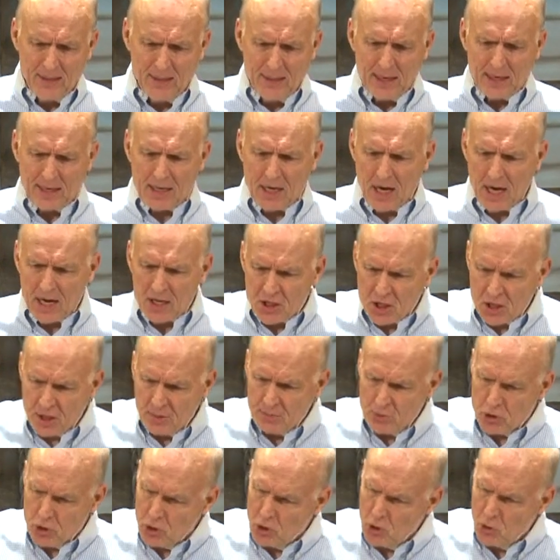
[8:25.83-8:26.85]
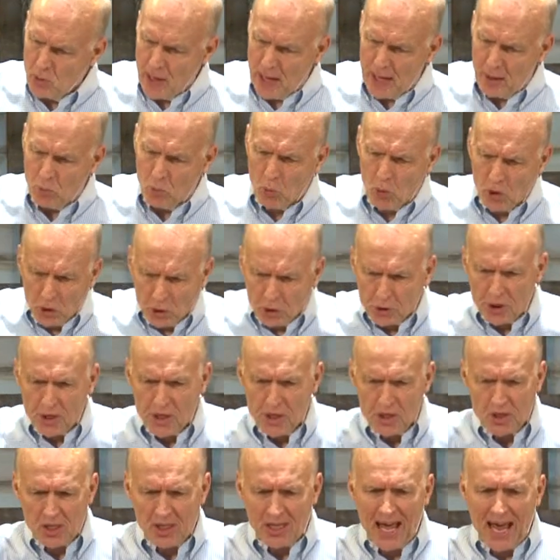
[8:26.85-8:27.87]
accustomed to a
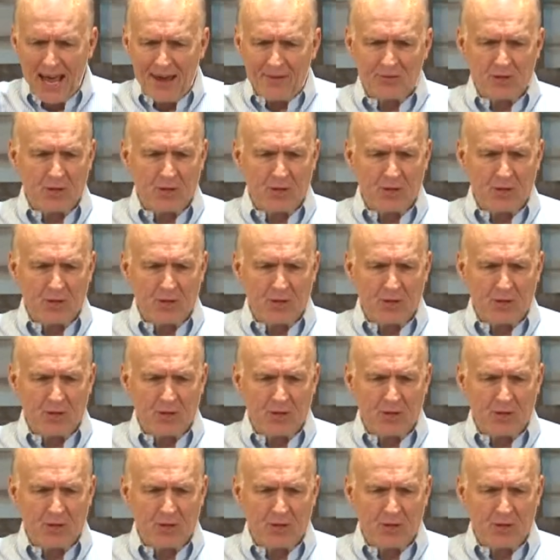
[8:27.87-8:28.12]
wilderness life,